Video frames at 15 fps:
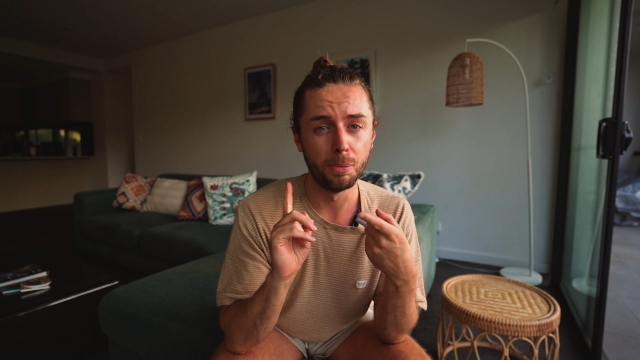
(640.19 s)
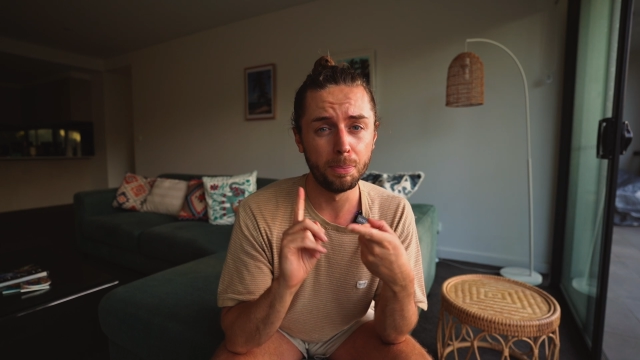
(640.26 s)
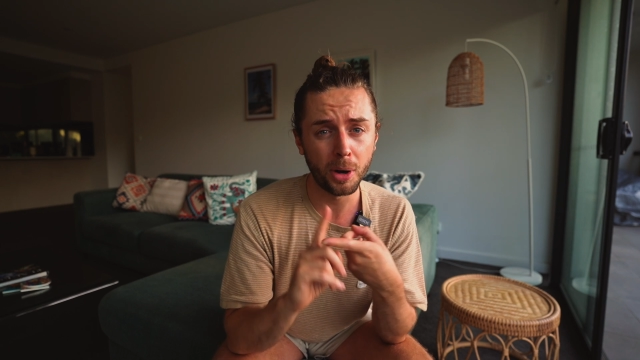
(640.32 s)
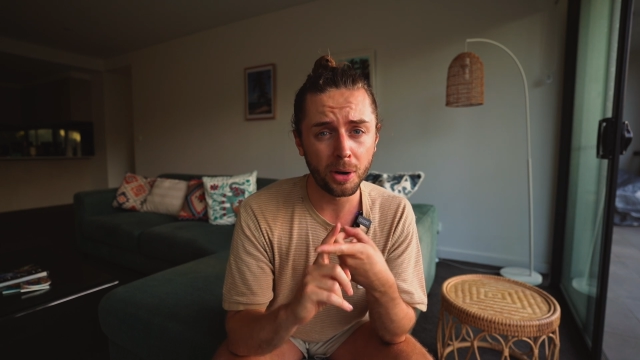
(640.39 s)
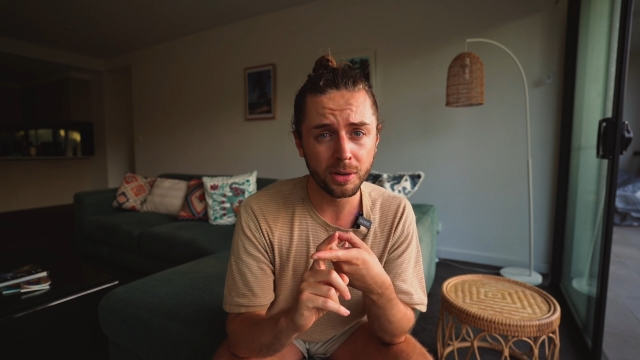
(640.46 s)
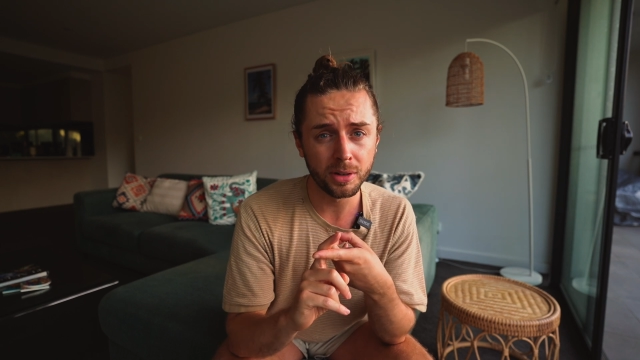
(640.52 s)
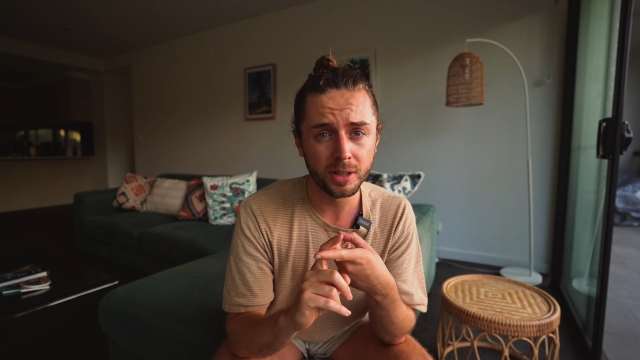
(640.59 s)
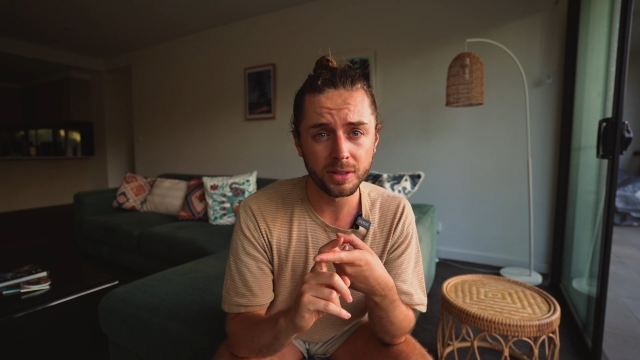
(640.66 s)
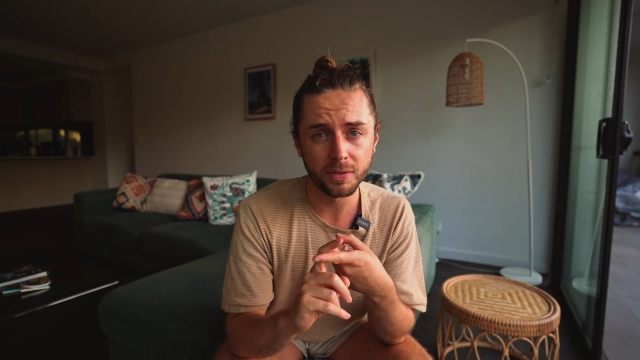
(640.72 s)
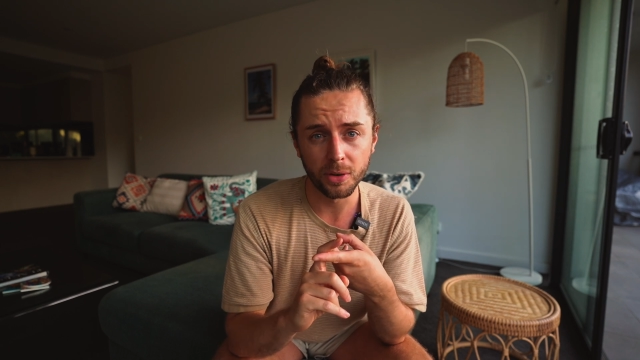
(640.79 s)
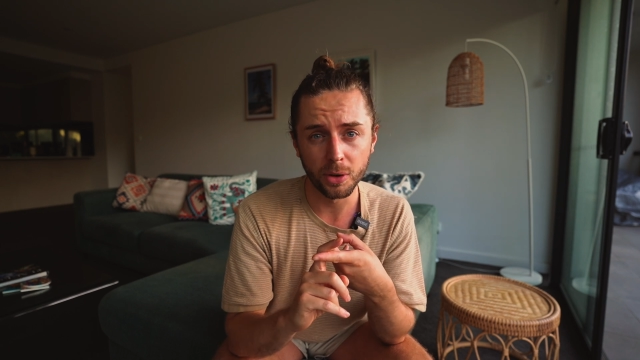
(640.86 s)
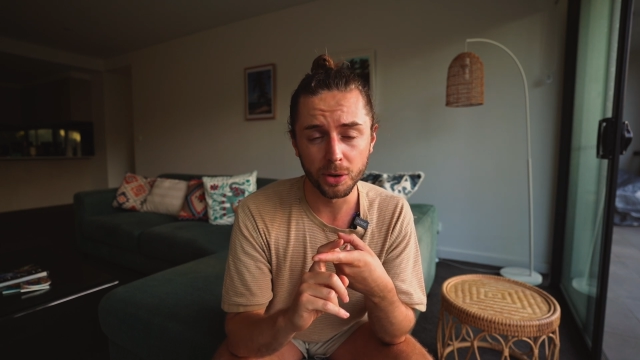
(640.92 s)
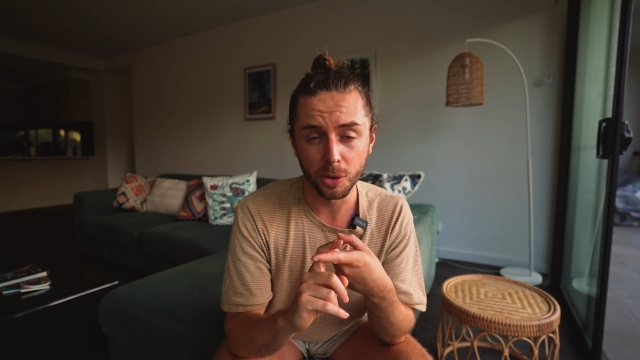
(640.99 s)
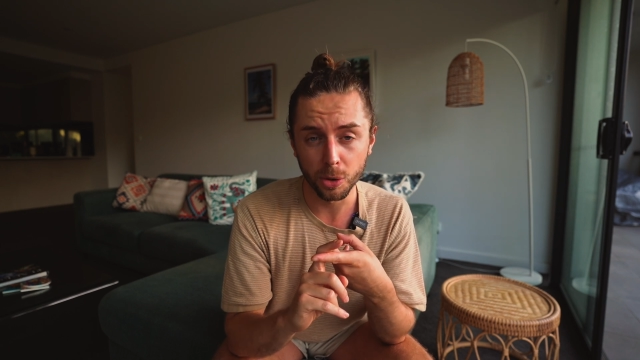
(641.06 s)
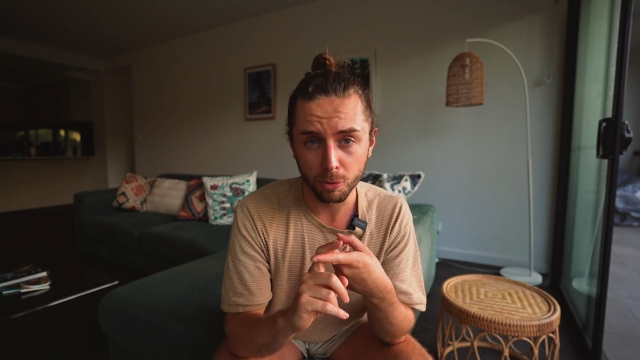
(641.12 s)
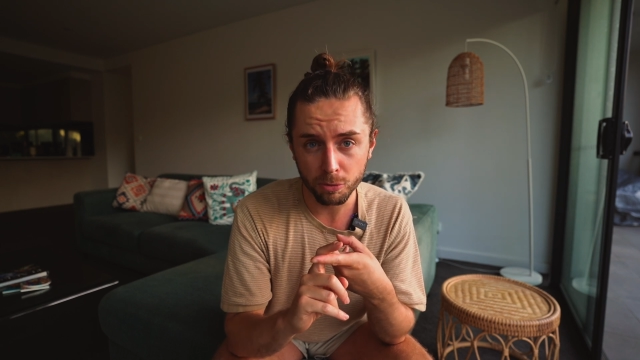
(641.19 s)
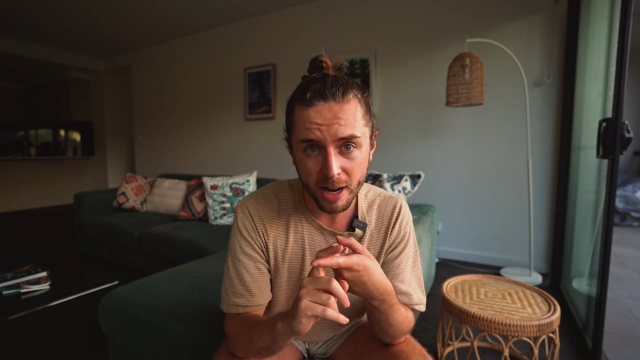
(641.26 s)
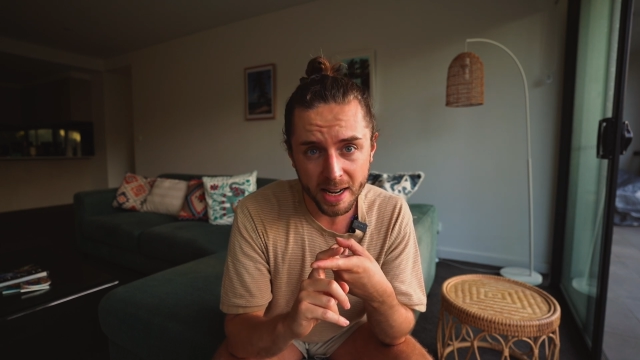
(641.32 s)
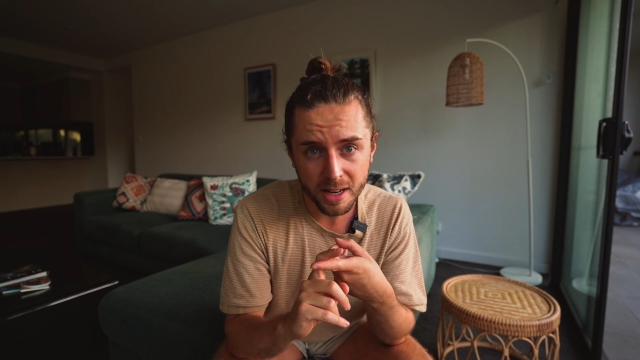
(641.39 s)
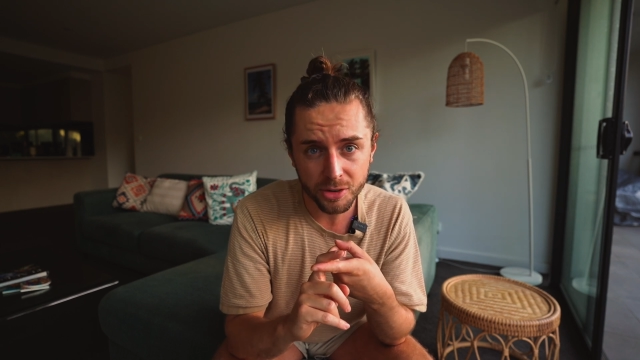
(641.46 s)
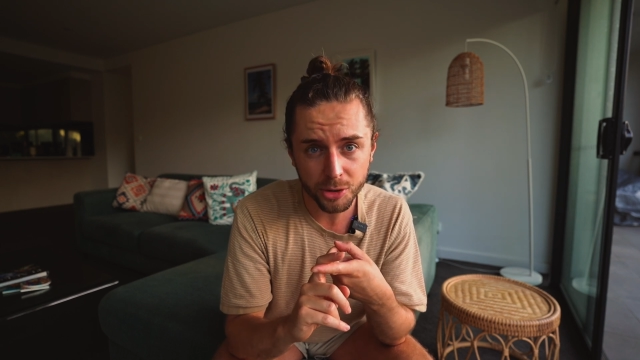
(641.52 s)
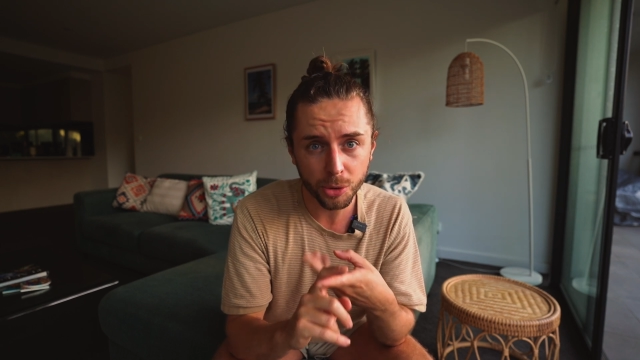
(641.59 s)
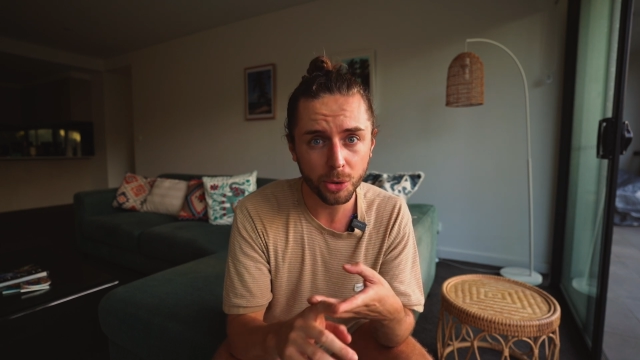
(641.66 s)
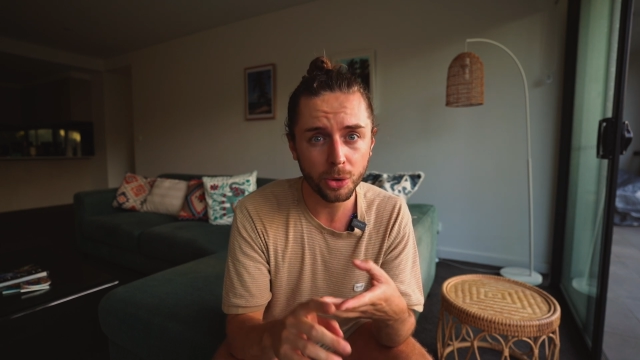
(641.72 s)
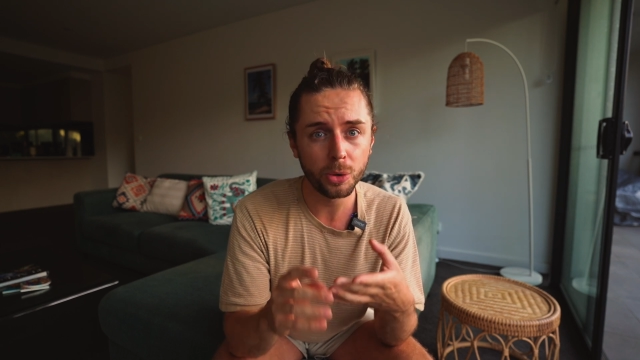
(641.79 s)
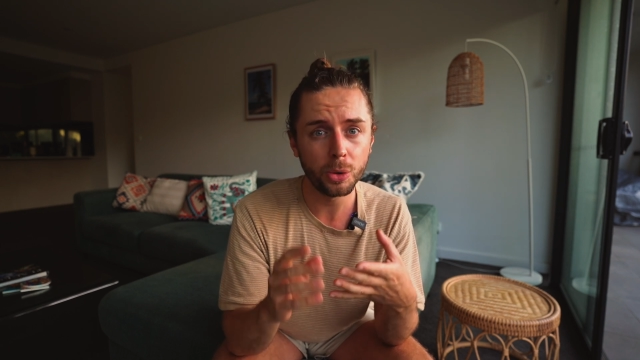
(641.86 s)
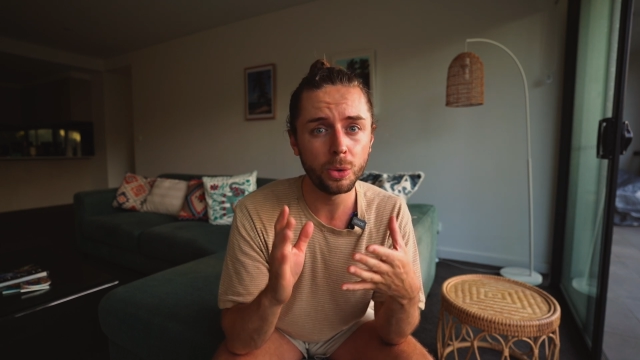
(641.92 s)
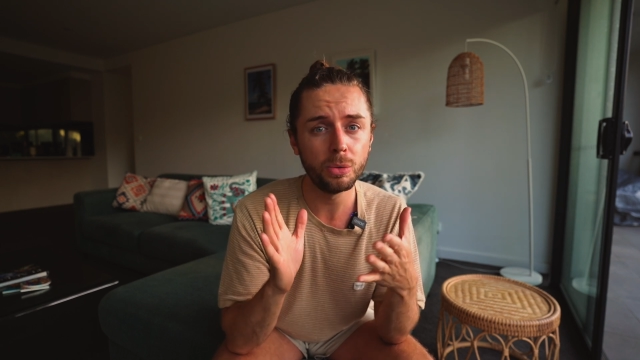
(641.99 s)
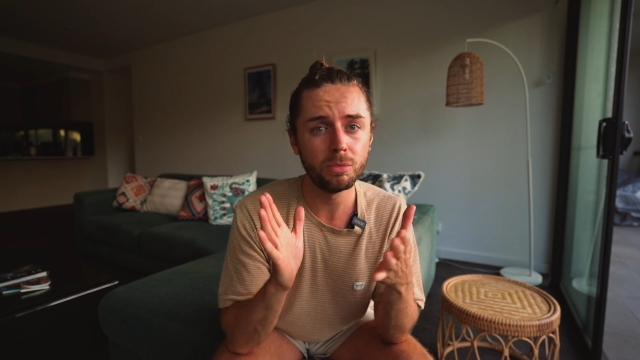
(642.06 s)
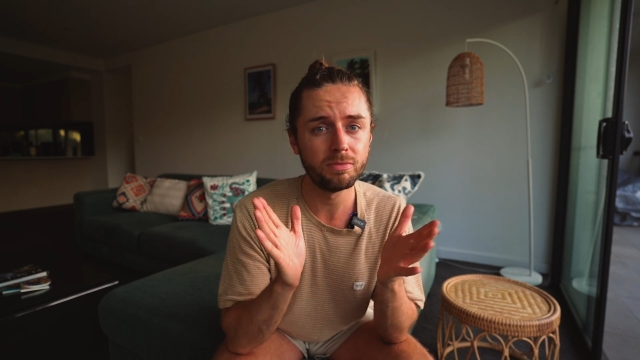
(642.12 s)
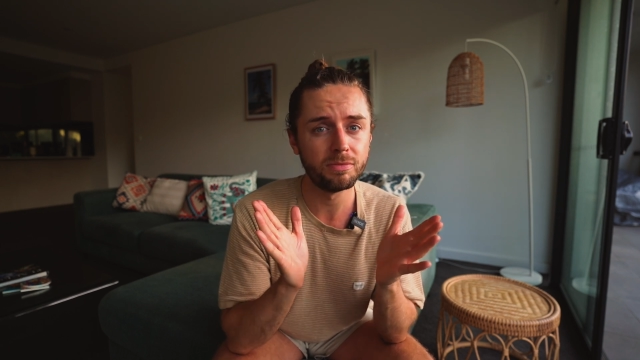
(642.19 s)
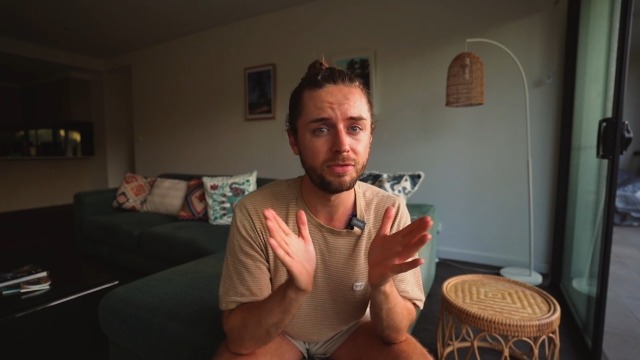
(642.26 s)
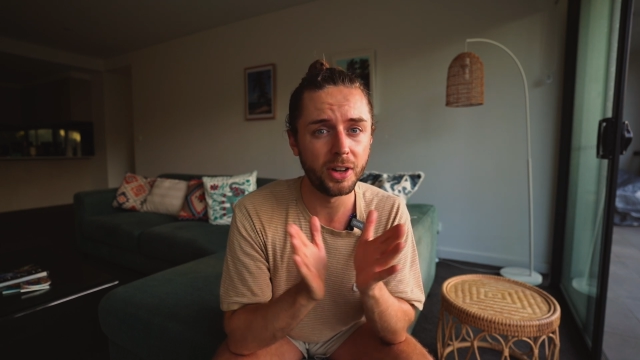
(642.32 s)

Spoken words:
bond for your rental,